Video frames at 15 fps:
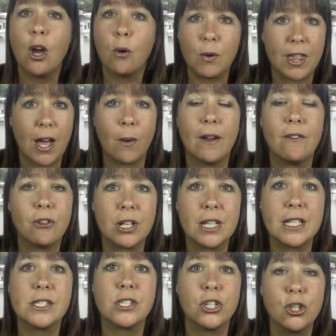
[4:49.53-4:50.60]
with however it
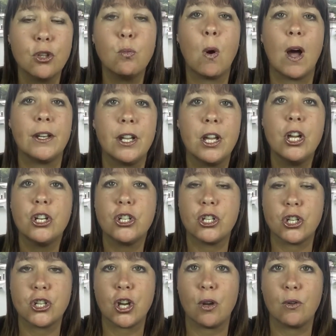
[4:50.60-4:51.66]
is that you want to
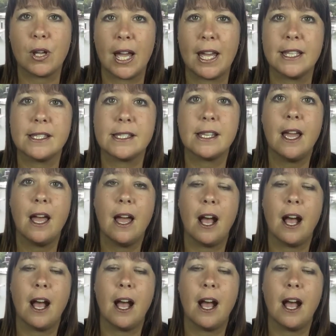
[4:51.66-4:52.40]
showcase